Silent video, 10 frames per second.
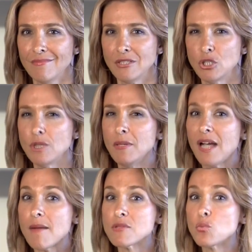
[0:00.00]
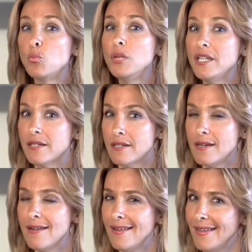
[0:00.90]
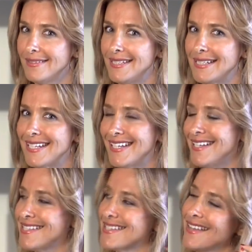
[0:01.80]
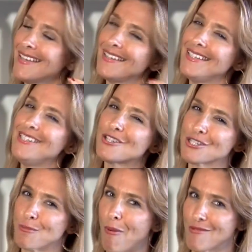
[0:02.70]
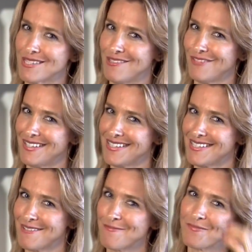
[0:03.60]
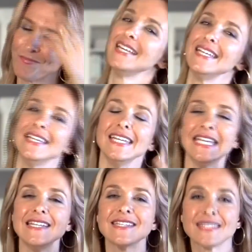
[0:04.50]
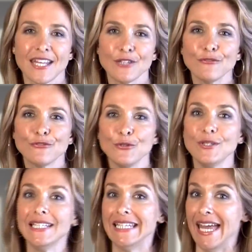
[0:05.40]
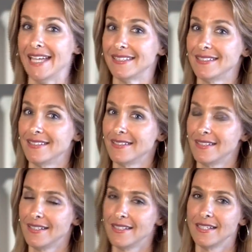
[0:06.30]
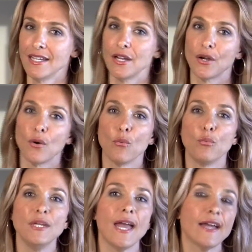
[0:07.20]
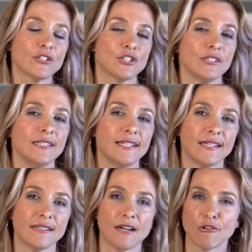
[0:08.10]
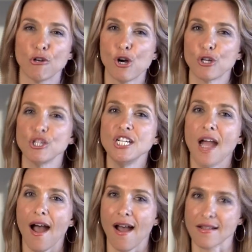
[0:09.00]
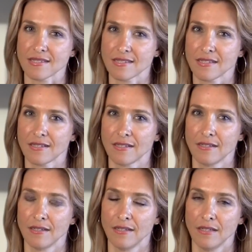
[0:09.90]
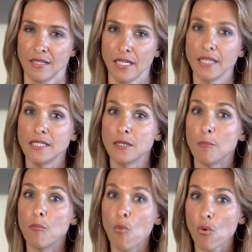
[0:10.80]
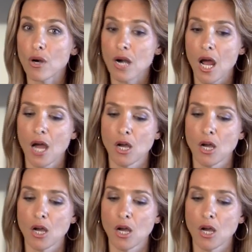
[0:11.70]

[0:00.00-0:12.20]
She becomes weaker than his irresponsiveness. Instead of doing that, we actually can re-ask in a more